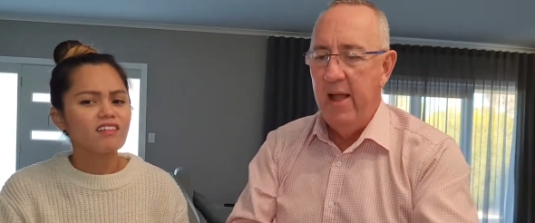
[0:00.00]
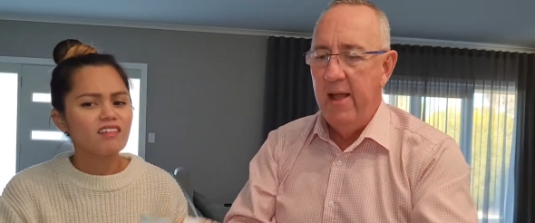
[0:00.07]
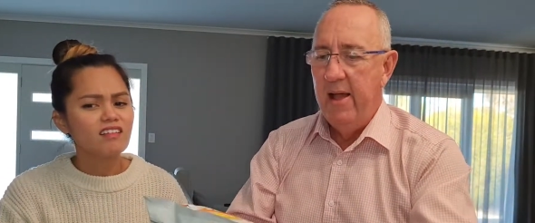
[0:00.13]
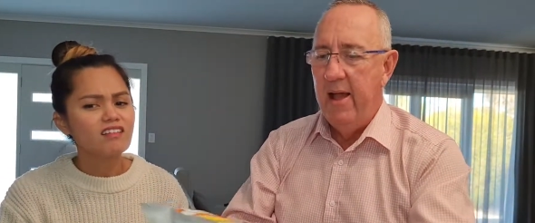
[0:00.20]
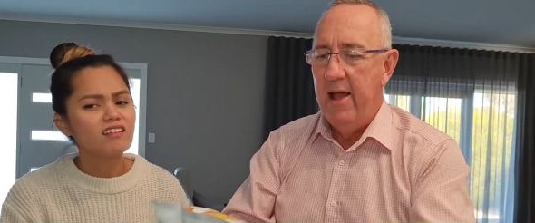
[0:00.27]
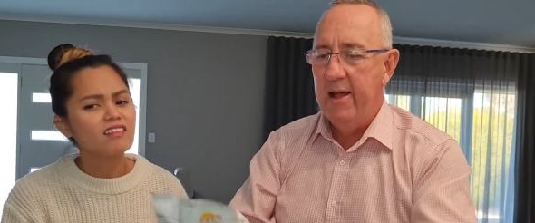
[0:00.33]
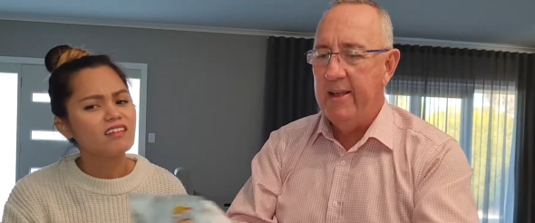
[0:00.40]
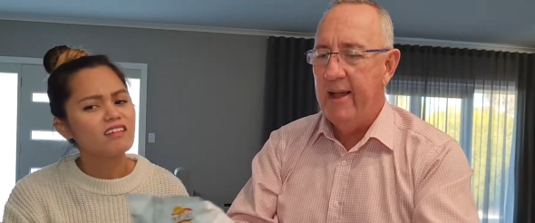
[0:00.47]

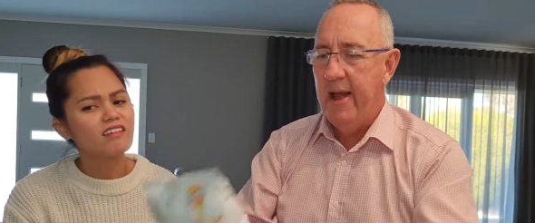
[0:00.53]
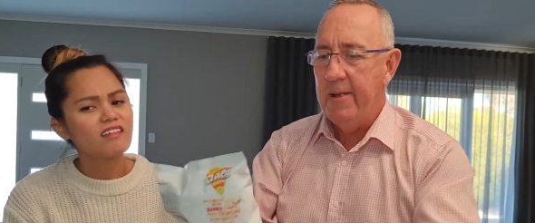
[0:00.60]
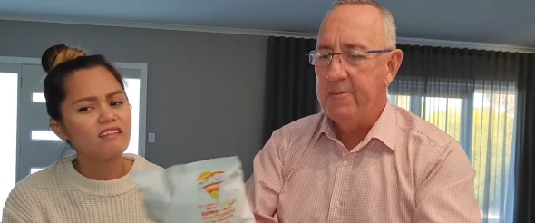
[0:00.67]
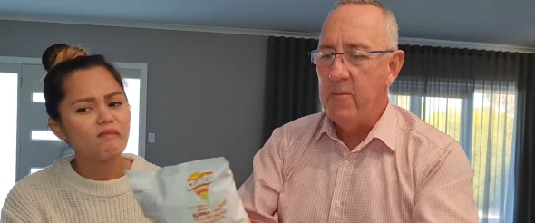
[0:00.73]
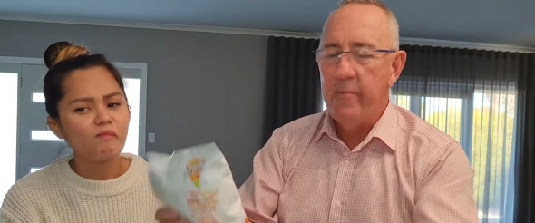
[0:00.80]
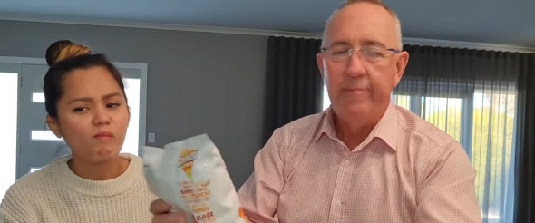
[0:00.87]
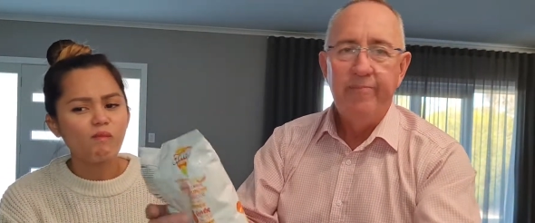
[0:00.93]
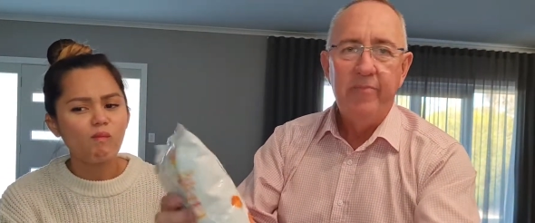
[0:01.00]

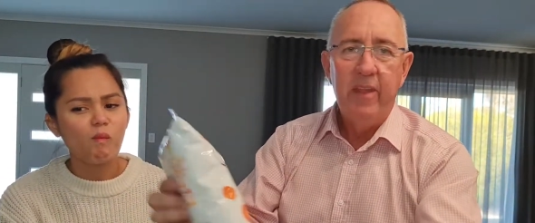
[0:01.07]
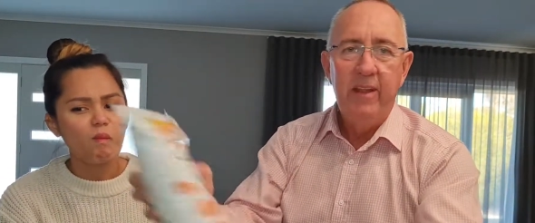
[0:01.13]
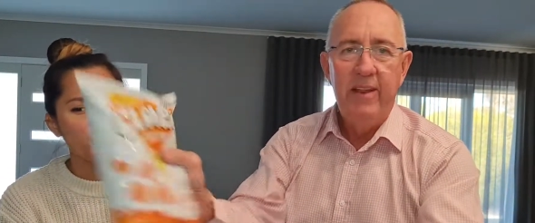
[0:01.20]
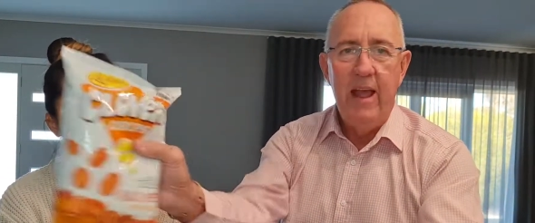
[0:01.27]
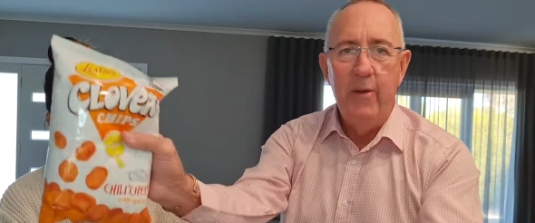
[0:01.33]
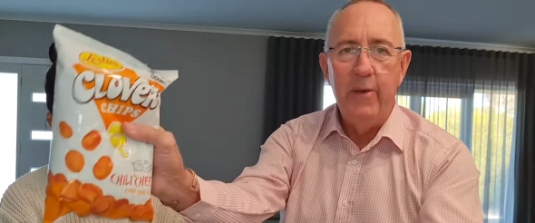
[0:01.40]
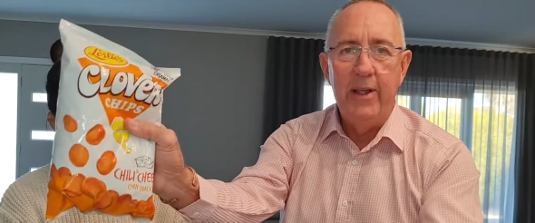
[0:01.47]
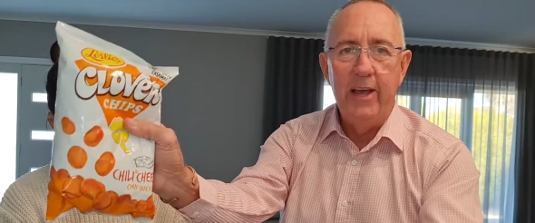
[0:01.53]
Speaker 1: Okay.
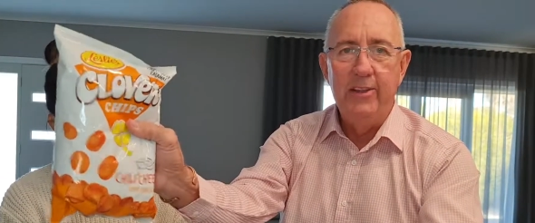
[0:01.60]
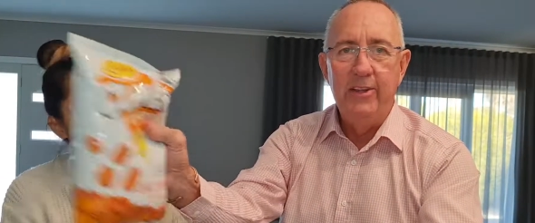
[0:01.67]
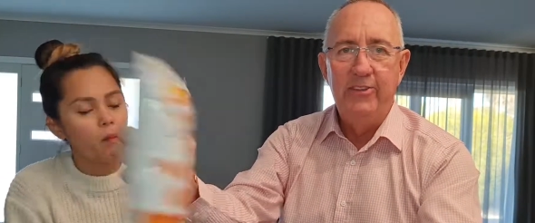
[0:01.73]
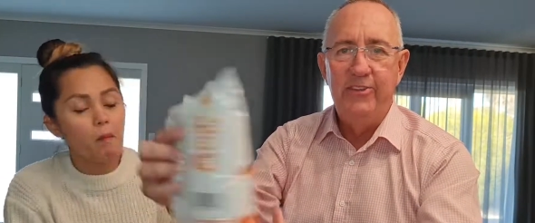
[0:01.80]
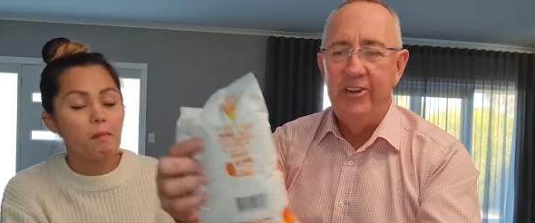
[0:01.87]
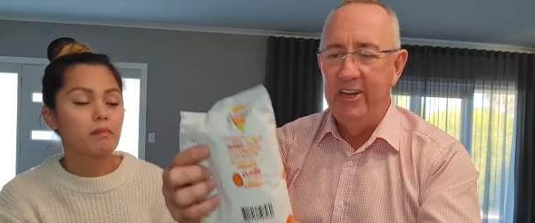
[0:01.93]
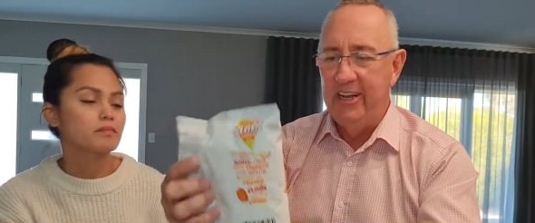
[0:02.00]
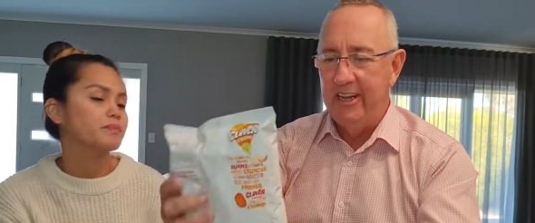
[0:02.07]
Now we go
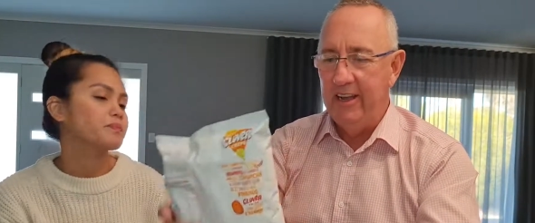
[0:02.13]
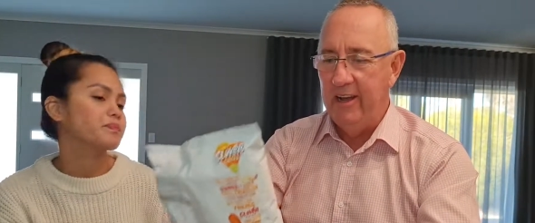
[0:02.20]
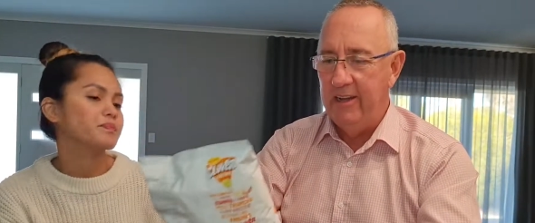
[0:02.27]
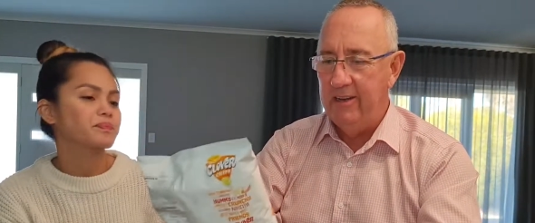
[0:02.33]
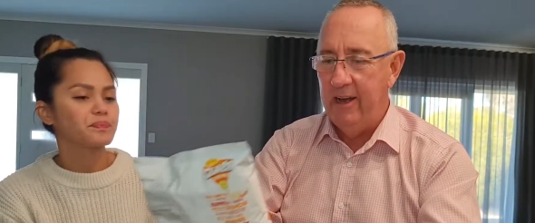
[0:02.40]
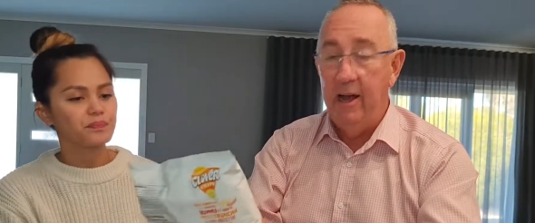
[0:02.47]
to chili. I,